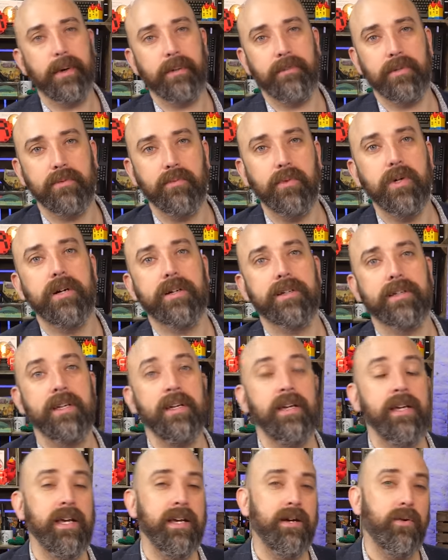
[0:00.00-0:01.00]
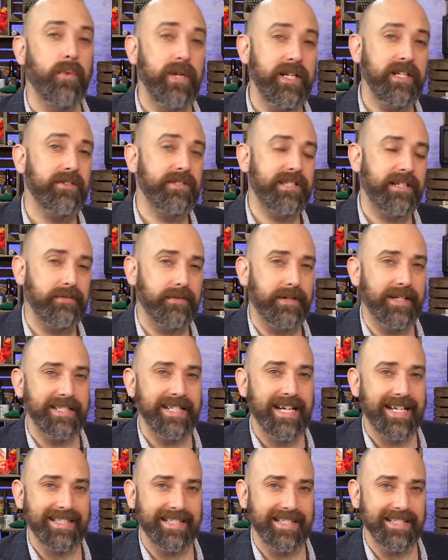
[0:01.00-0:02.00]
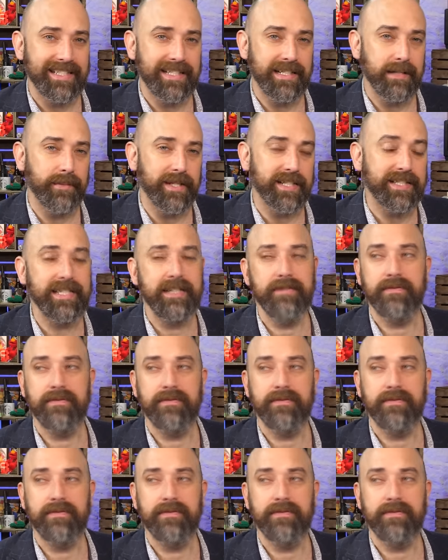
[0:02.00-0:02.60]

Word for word: up and work, Windows, I find, has its limits.